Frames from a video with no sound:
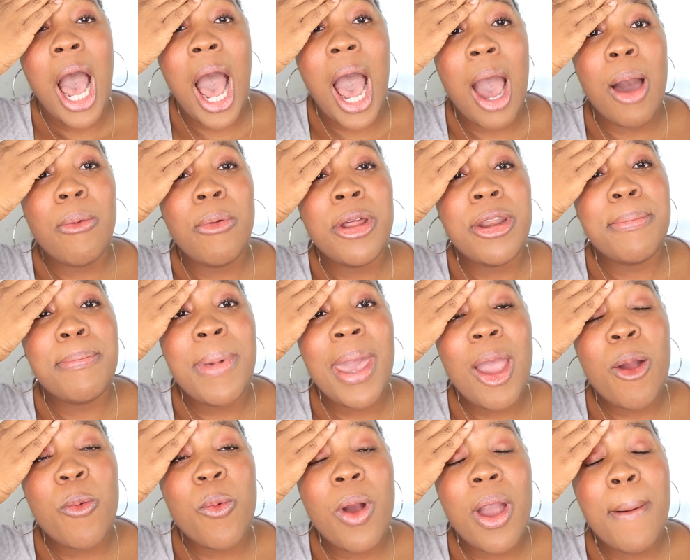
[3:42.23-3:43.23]
I
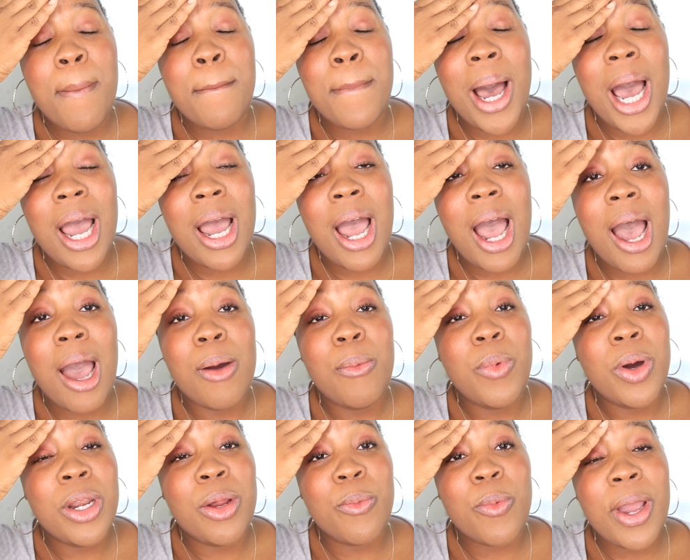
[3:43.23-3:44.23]

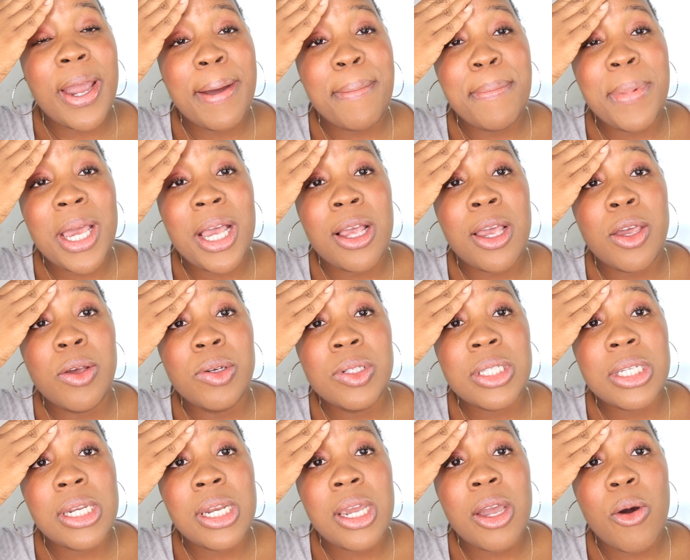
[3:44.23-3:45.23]
wouldn't recommend
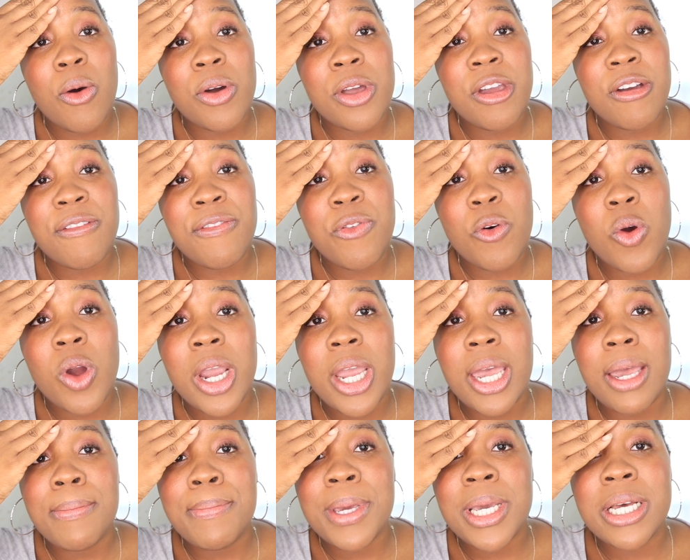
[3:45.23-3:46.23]
using it on your
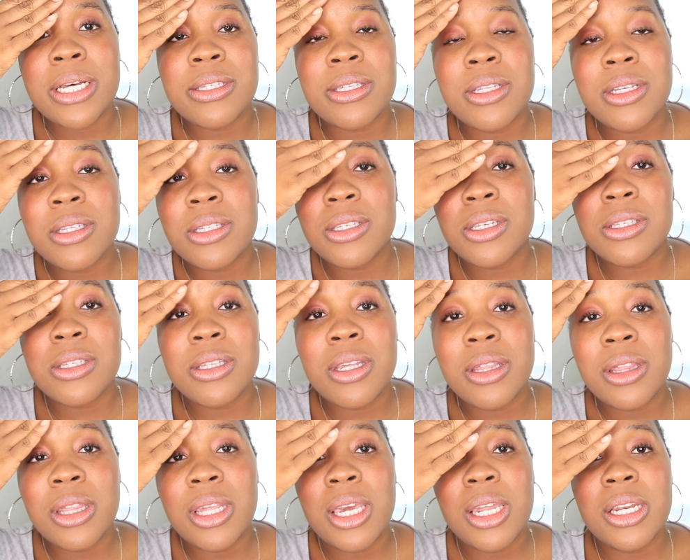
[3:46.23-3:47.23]
forehead because this is the
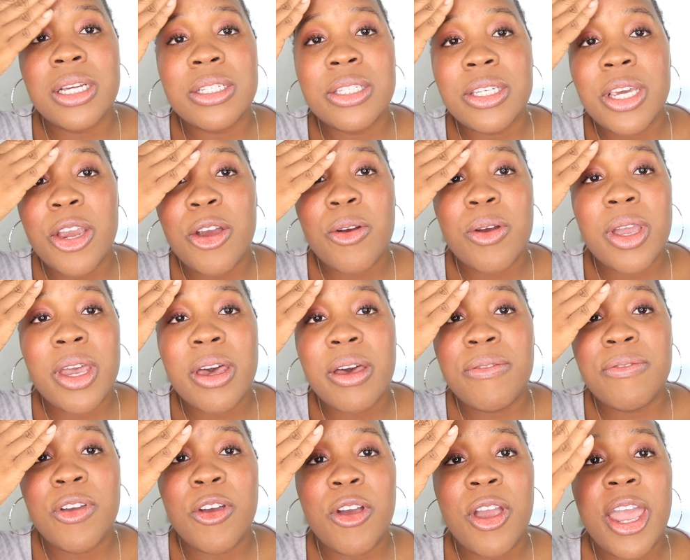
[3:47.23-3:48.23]
thinnest area
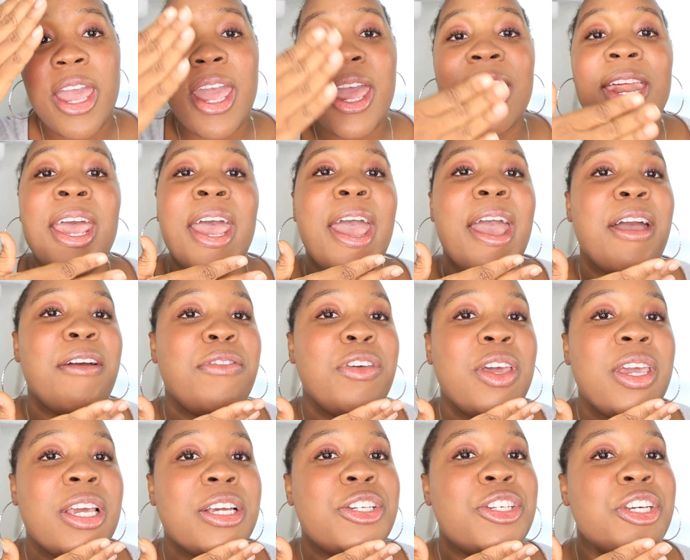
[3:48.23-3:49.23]
of your head. If you
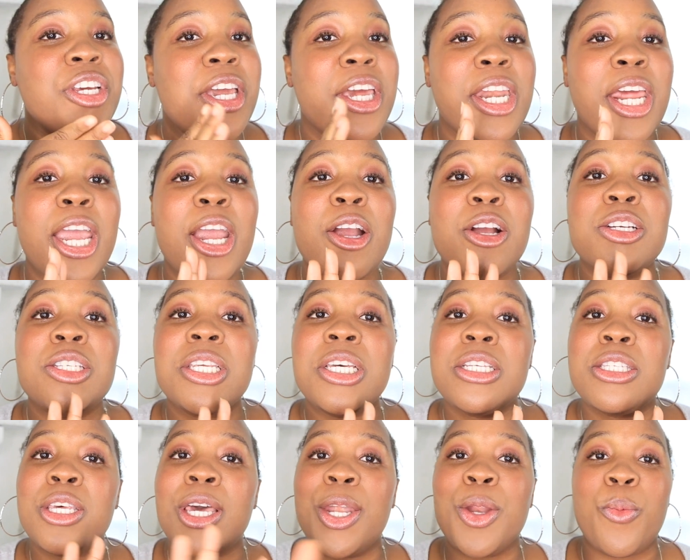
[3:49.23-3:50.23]
get chin hairs,
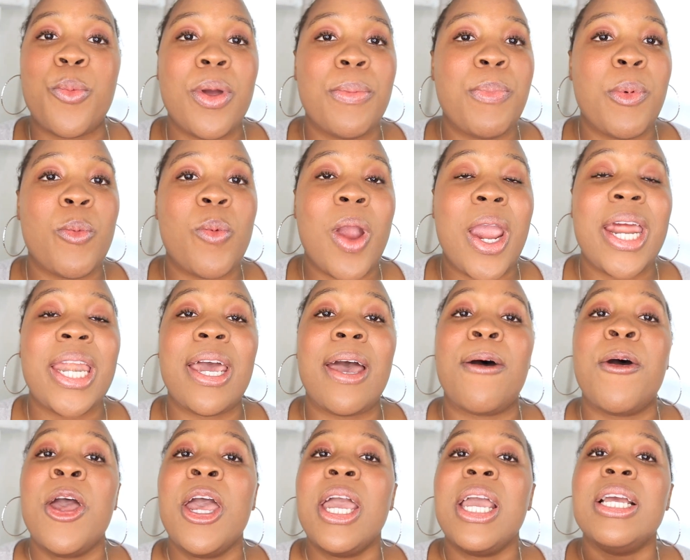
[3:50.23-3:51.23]
it's going to rip them right
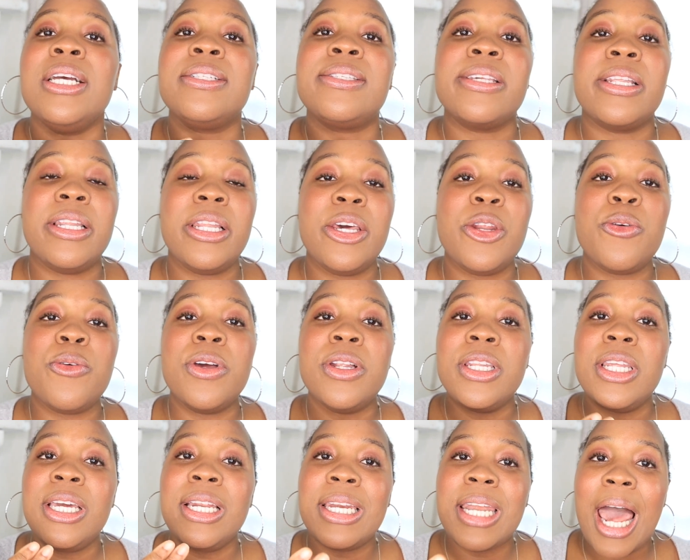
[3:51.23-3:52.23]
out. It's
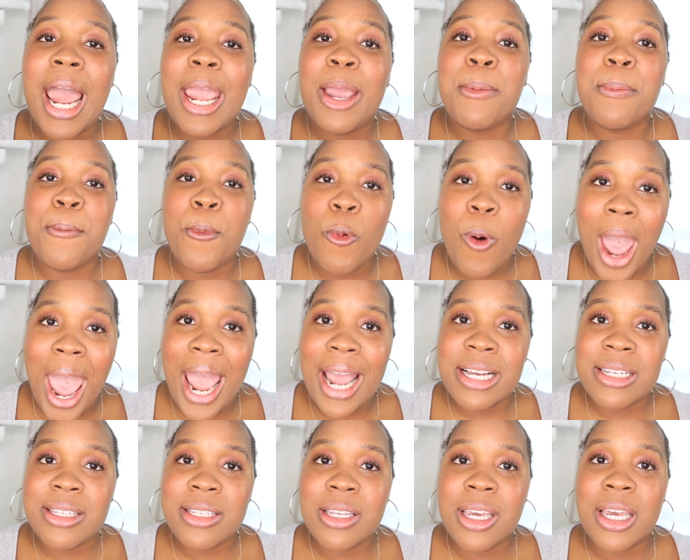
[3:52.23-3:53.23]
literally like
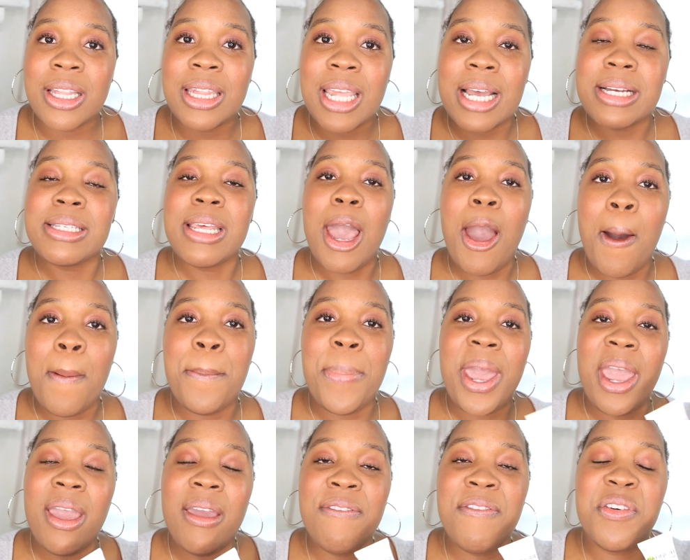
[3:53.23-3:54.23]
waxing. That's how
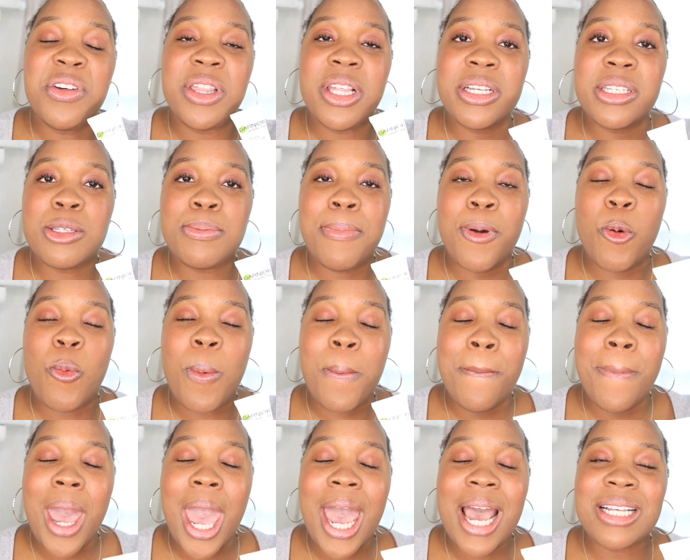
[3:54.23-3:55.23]
painful this
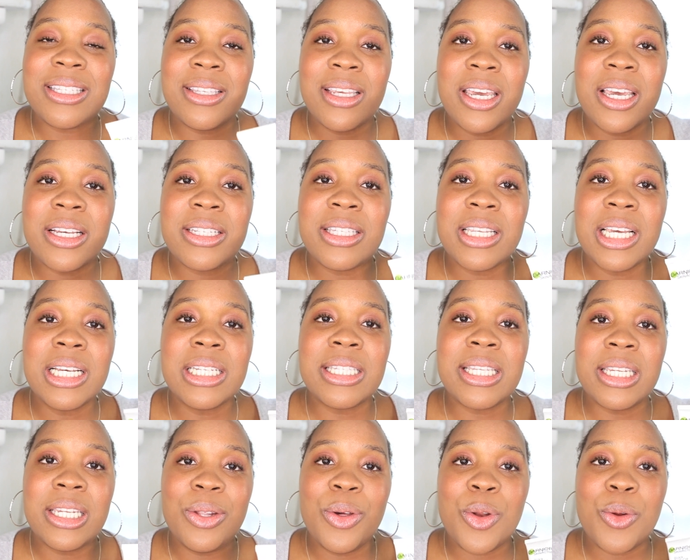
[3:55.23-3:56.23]
mask is.
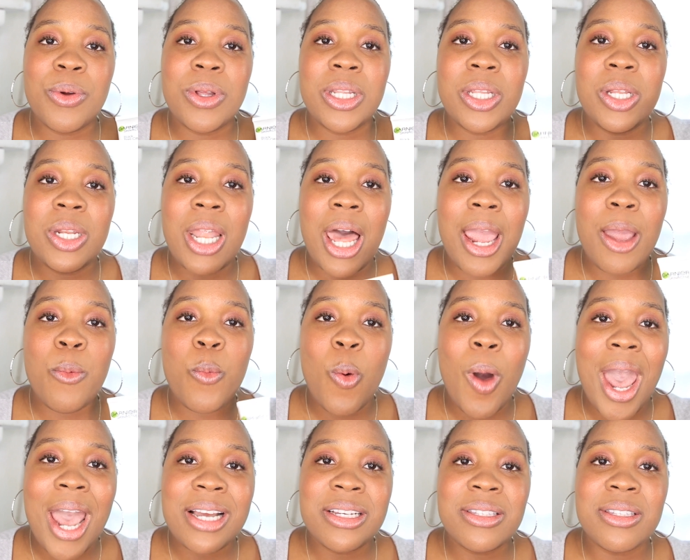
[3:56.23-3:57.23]
It's literally like
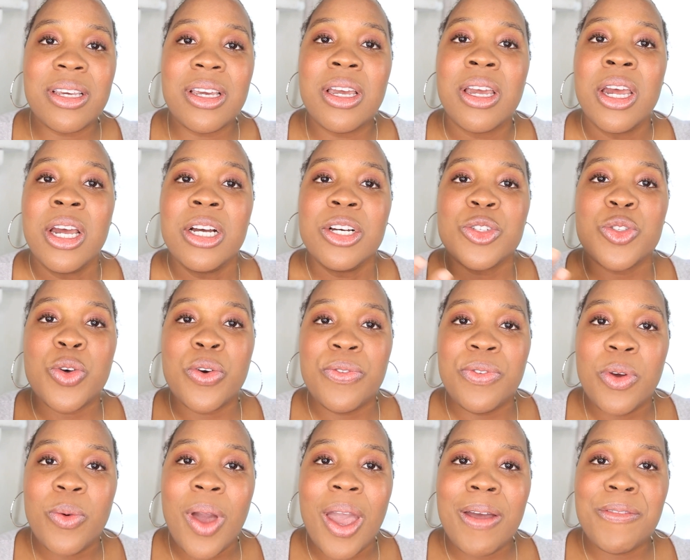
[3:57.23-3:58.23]
waxing. So if
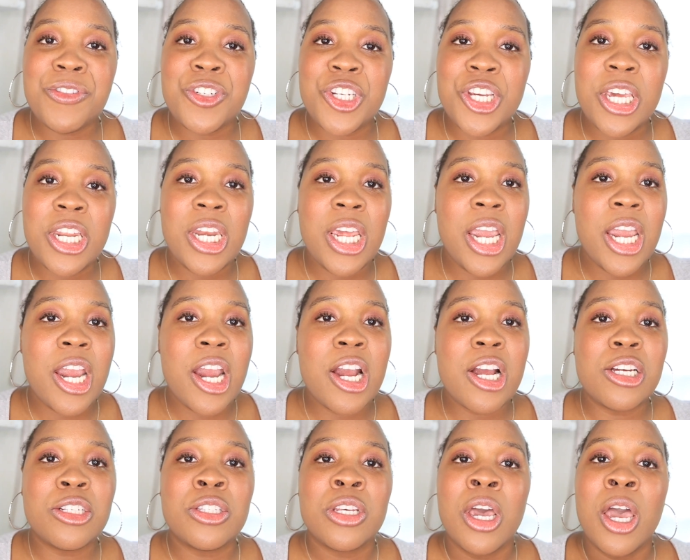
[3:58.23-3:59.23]
you have chin
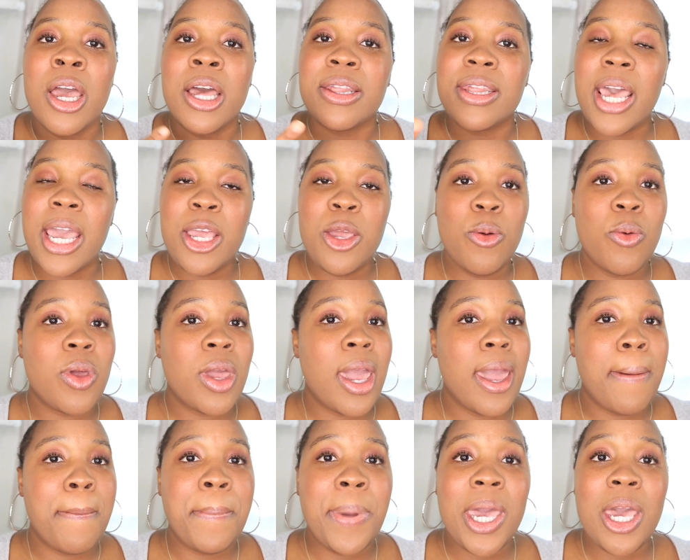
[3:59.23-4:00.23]
hairs that you
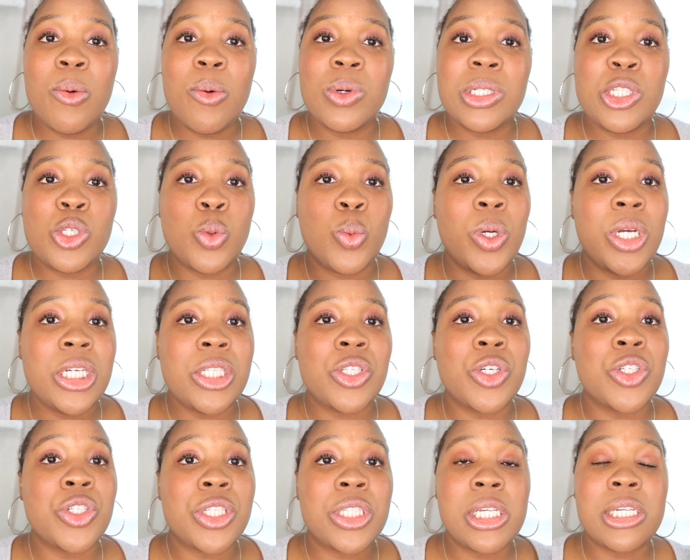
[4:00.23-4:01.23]
can't with
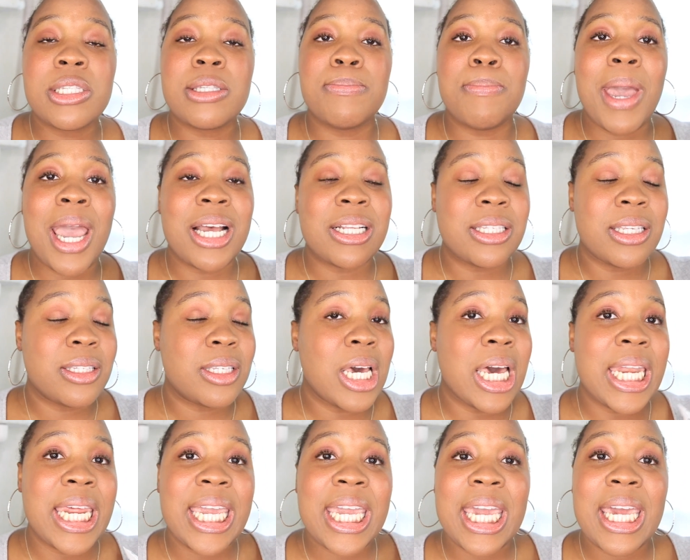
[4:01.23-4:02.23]
tweezers, this mask is
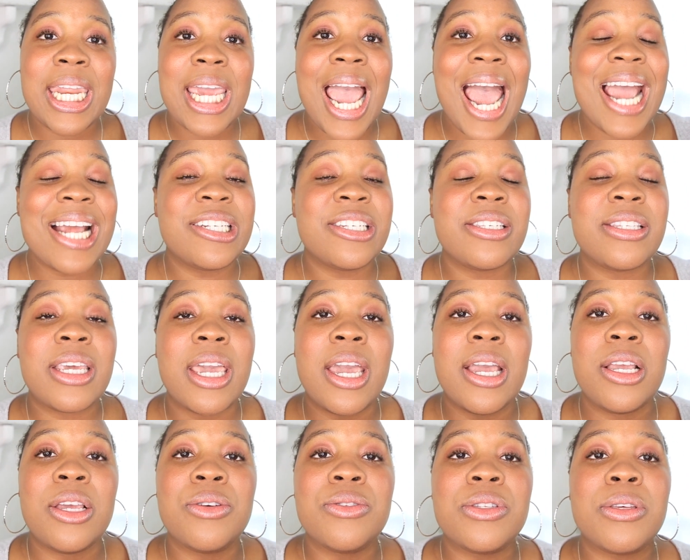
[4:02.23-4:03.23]
going to get it. I just
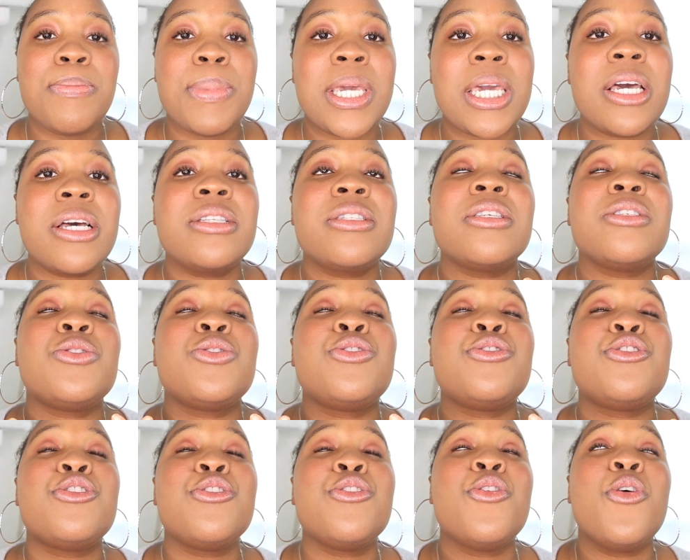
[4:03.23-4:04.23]
can't use it because it's
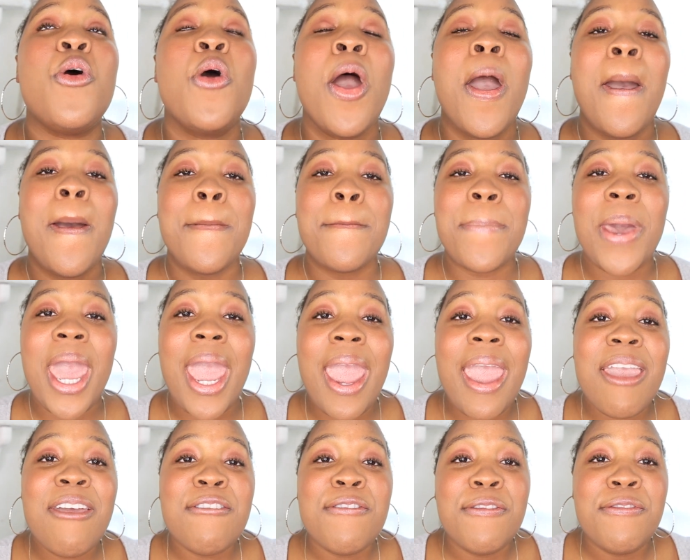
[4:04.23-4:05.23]
too
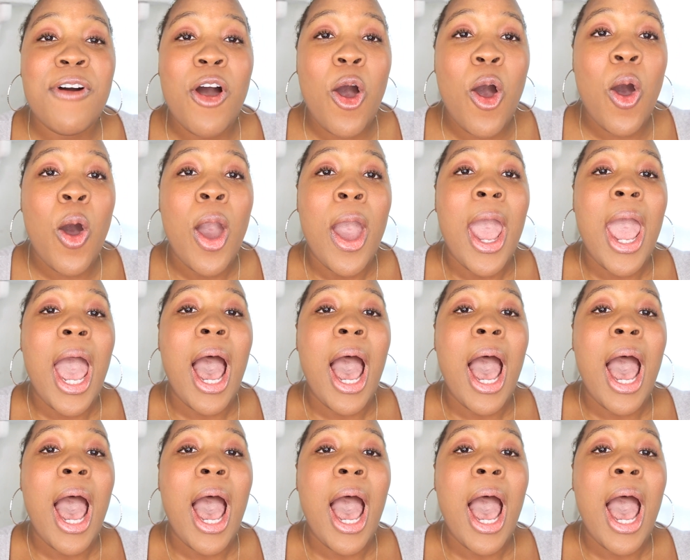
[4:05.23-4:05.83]
painful.